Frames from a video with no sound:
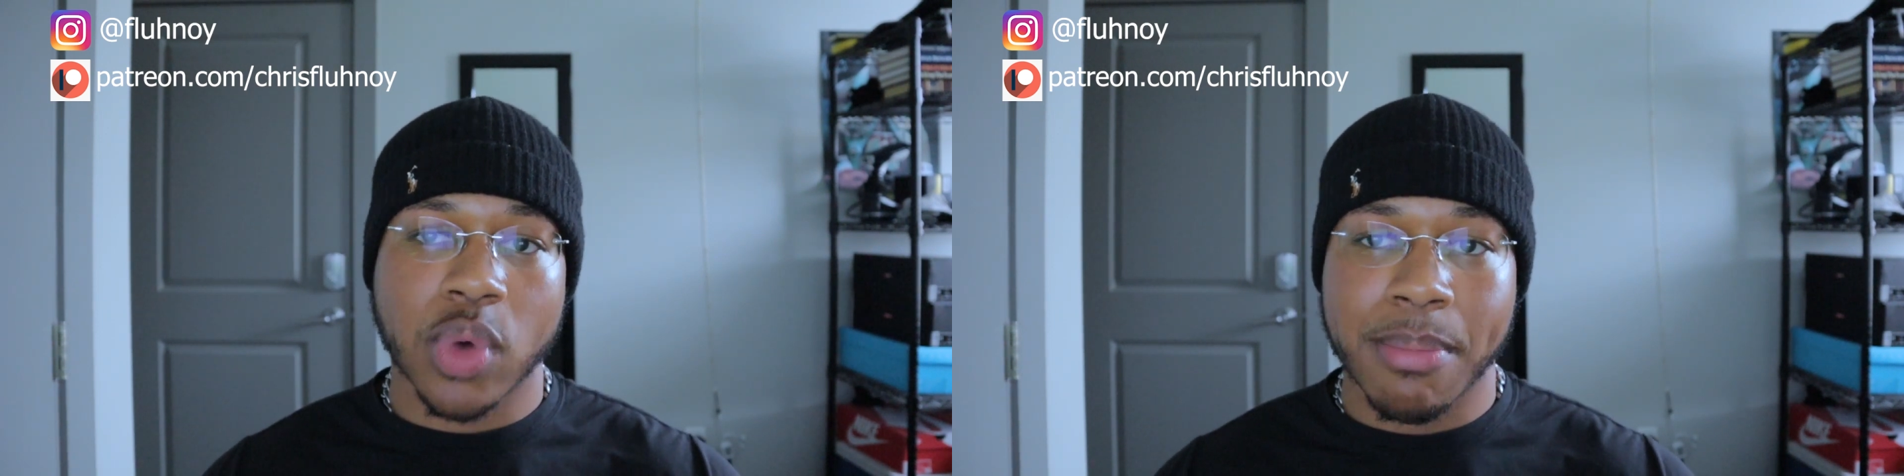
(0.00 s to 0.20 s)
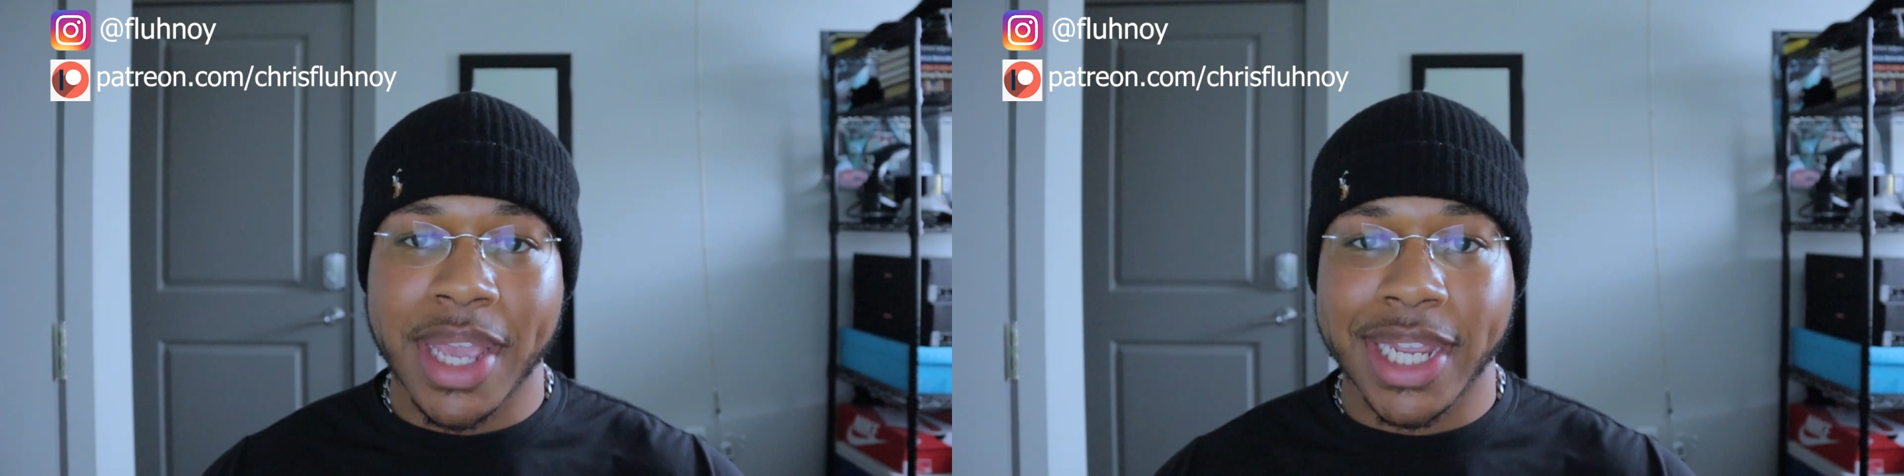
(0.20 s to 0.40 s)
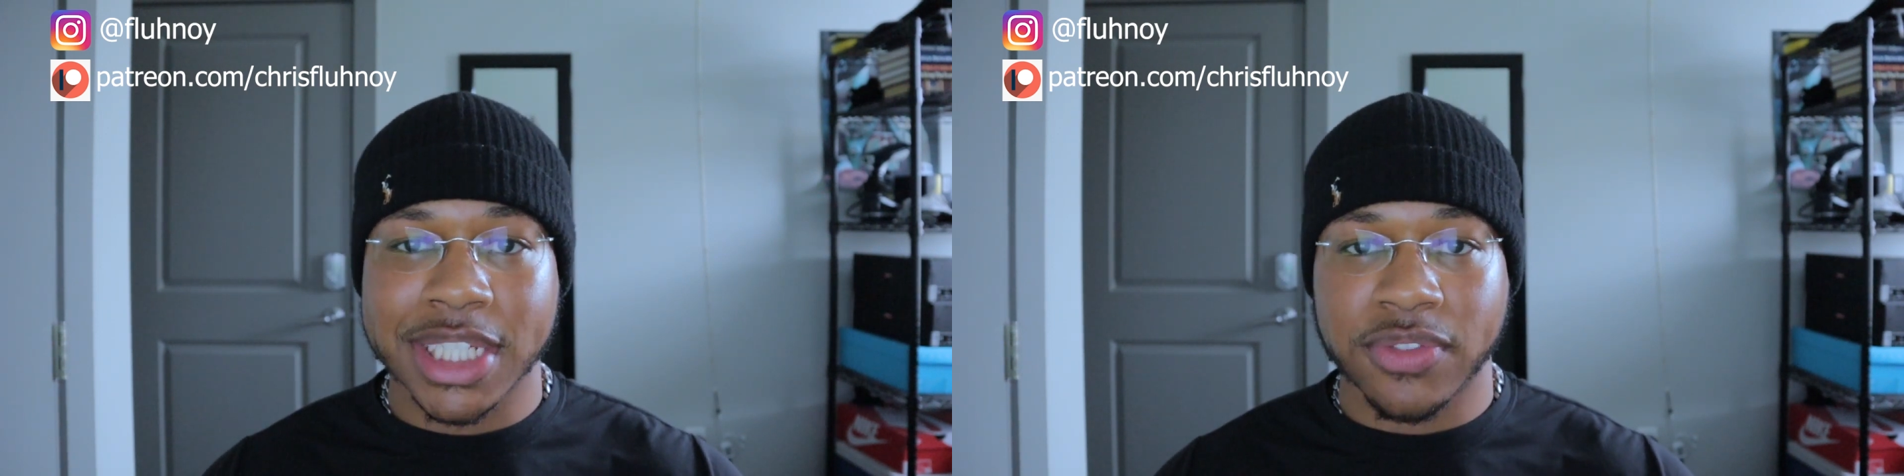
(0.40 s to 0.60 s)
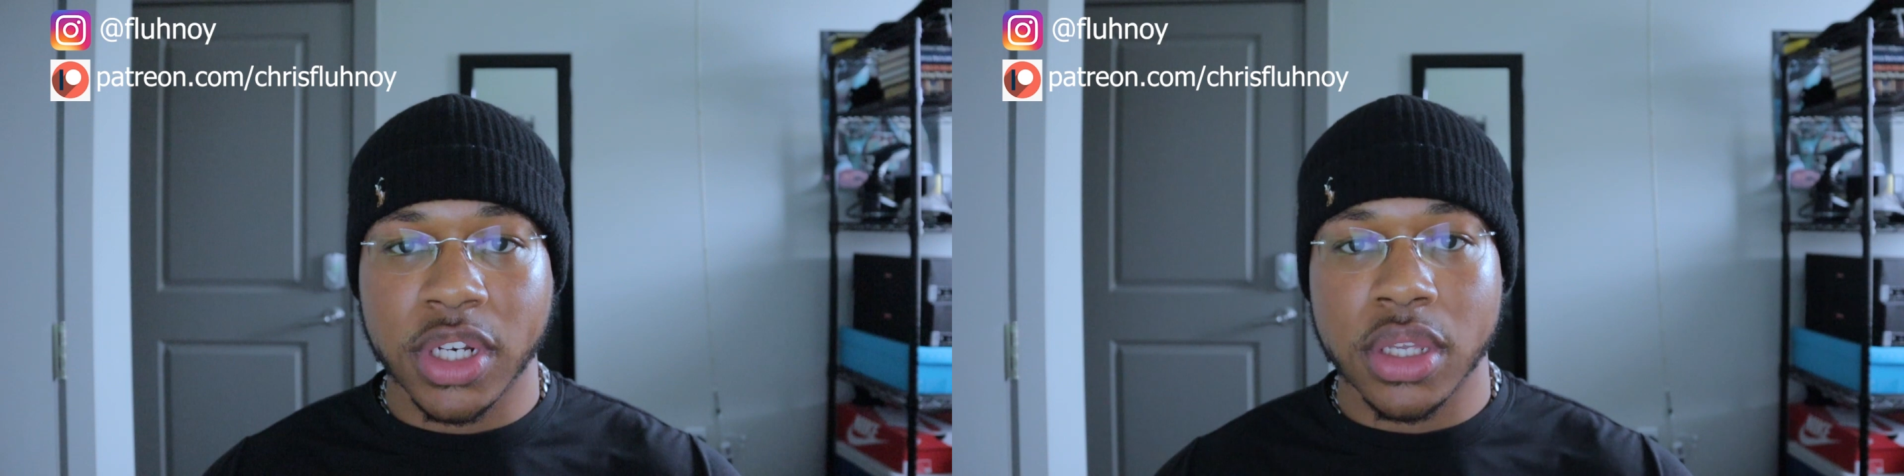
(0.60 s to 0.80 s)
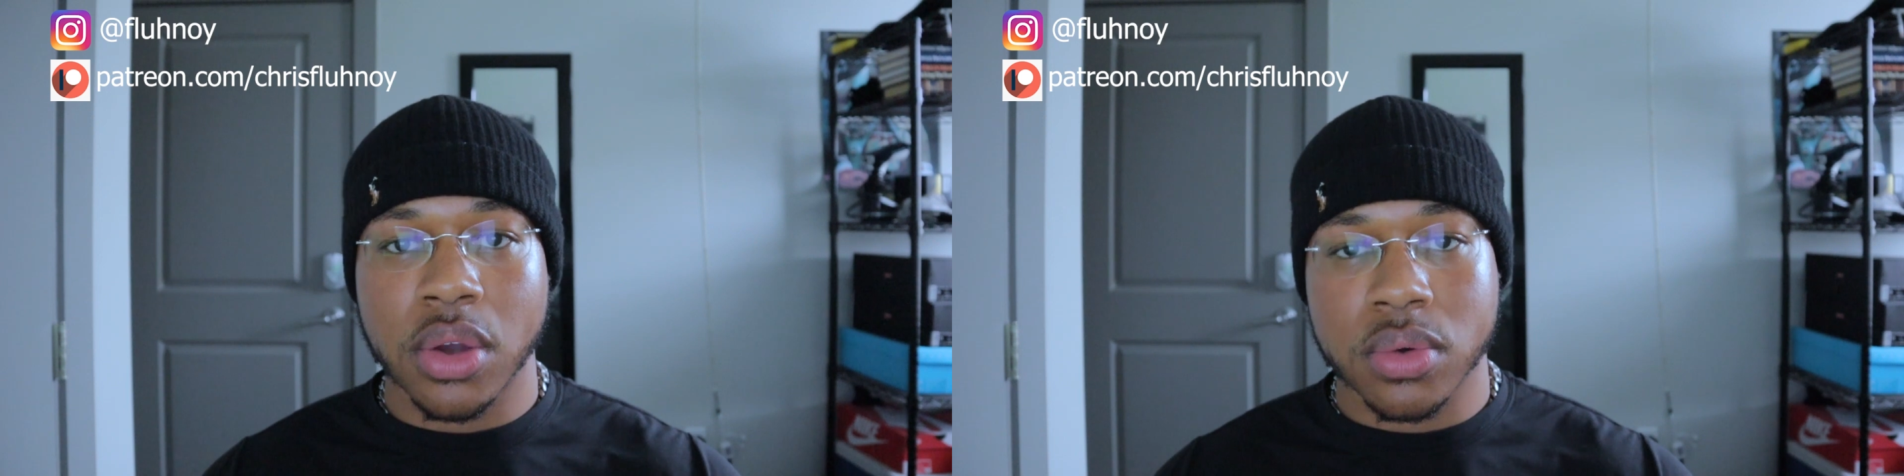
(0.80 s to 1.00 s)
why I'm making this
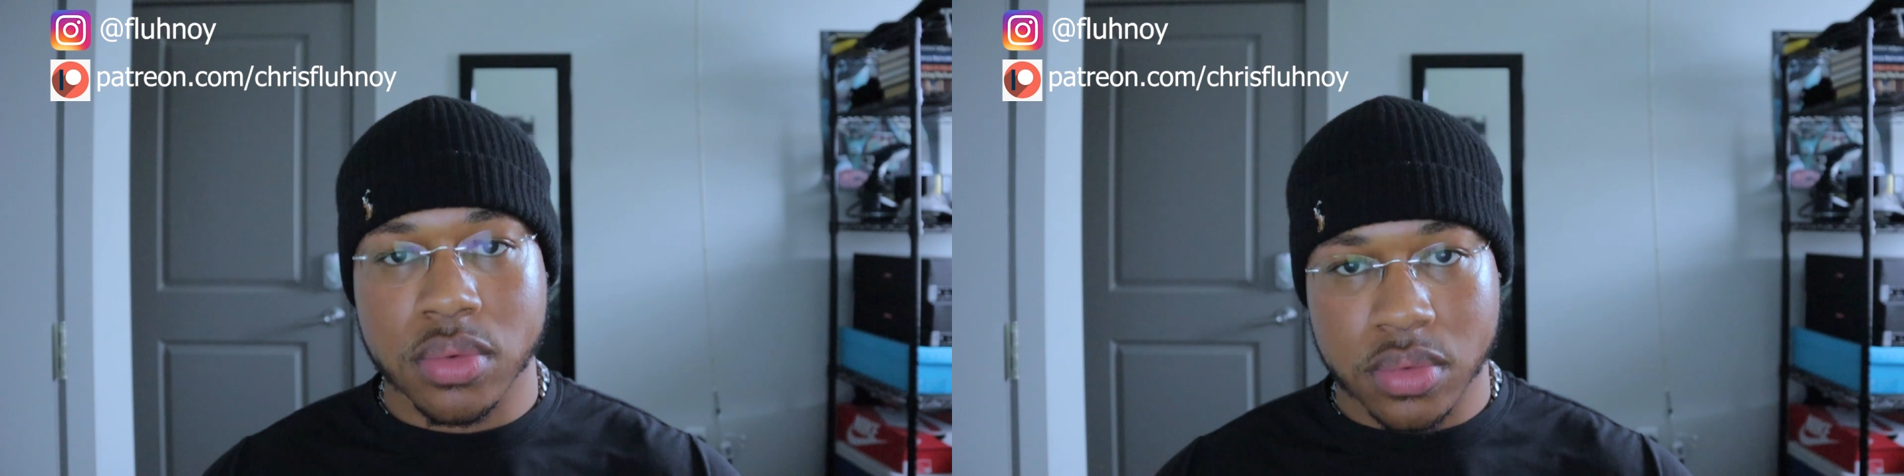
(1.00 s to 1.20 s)
video.